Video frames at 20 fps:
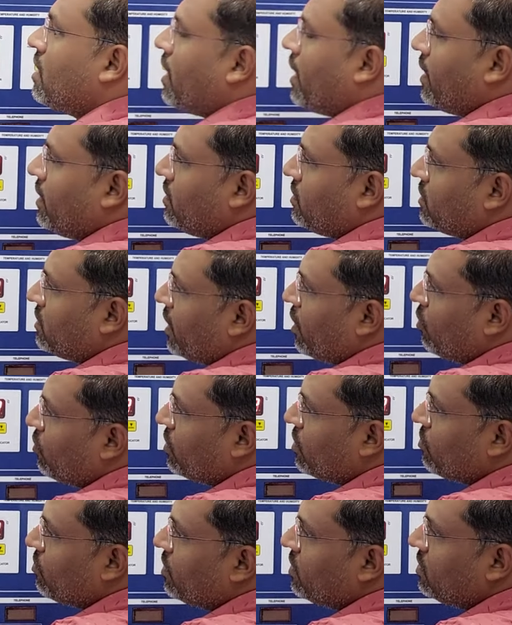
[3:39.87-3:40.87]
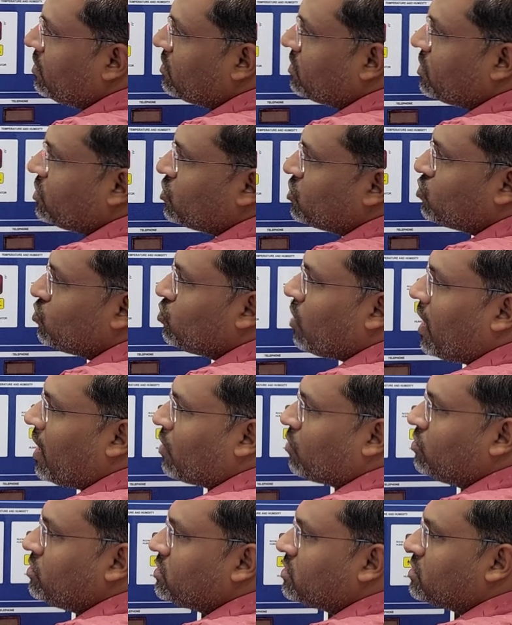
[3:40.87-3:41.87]
And they have given these 2
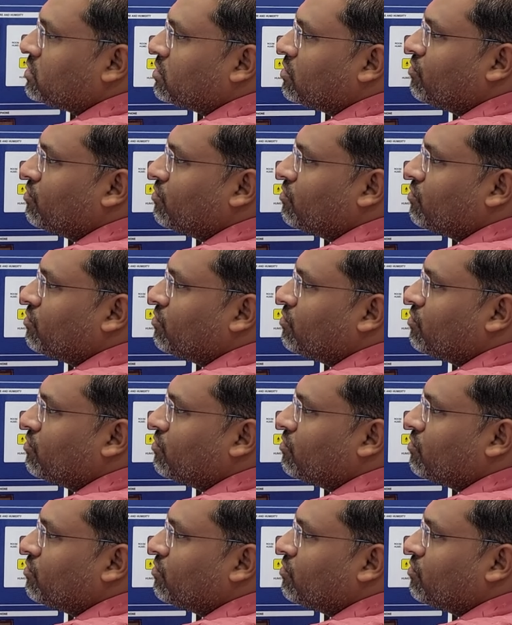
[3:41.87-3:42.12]
arrows.